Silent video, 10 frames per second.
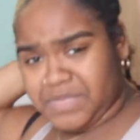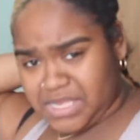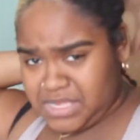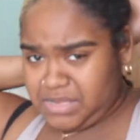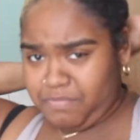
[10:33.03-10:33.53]

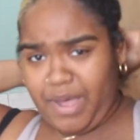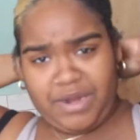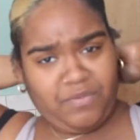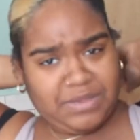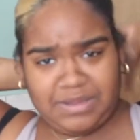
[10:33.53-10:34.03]
sis's
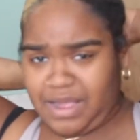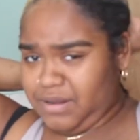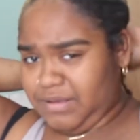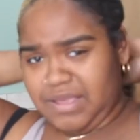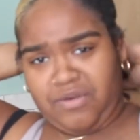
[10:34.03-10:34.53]
body was not
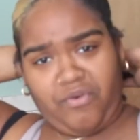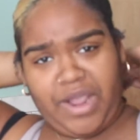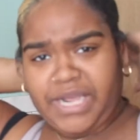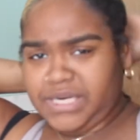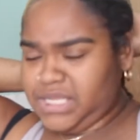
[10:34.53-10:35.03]
looking
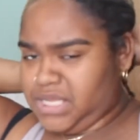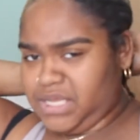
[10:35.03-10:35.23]
great.